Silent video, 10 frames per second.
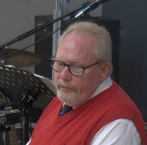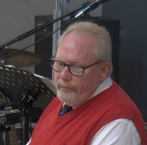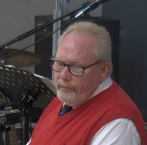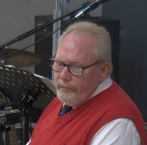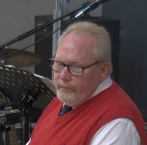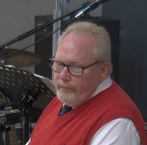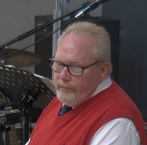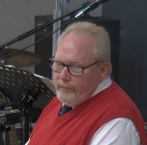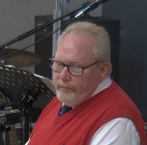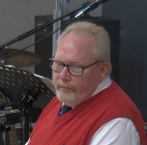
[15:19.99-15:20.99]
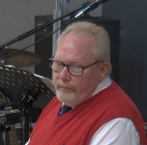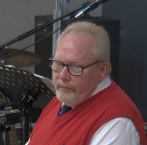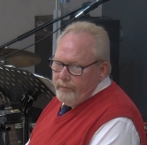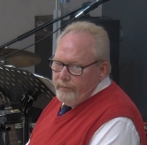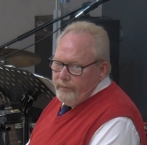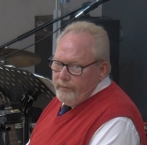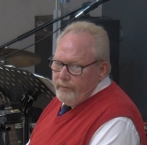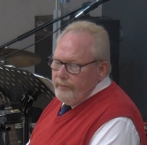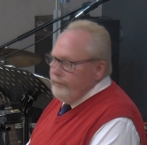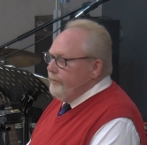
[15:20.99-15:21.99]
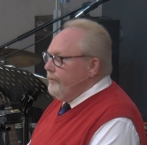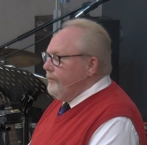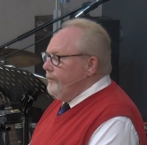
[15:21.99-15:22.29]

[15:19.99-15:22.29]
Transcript: [no speech]